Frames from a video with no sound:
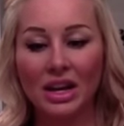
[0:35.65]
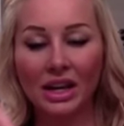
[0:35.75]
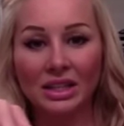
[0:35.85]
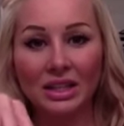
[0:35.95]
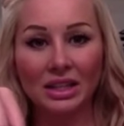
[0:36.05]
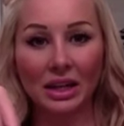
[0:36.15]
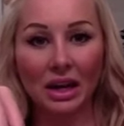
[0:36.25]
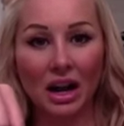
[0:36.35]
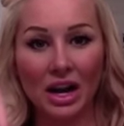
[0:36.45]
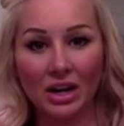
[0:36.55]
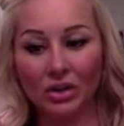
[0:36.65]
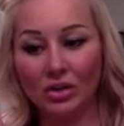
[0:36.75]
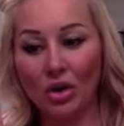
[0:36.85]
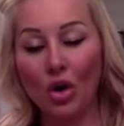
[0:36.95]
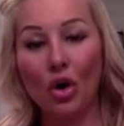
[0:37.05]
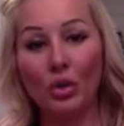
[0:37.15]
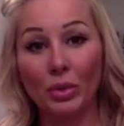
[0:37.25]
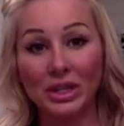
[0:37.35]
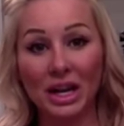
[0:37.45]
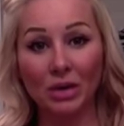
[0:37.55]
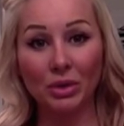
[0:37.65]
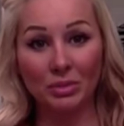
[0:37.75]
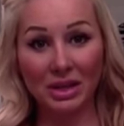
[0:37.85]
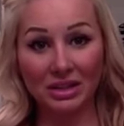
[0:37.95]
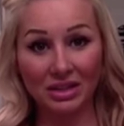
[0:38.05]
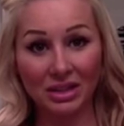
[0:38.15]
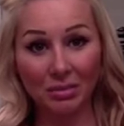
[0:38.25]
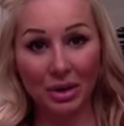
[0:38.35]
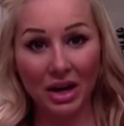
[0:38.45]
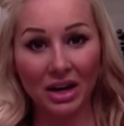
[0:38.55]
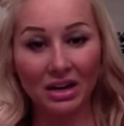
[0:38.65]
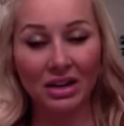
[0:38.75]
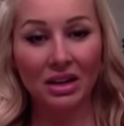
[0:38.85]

because it's like iron all the way down, which makes the tip hot.